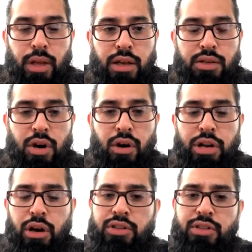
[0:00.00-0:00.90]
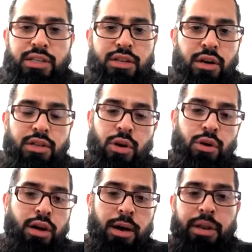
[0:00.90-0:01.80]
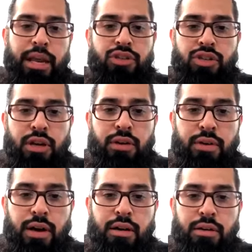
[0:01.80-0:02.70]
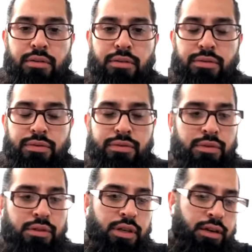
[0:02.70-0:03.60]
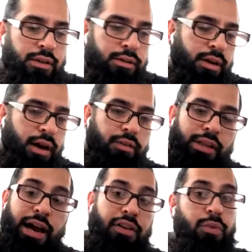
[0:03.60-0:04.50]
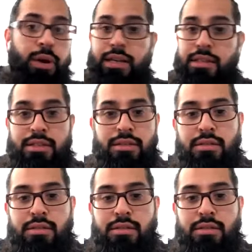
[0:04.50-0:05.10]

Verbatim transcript: So you know, it's it's a it's a whole combination of of yeah of a lot of ways.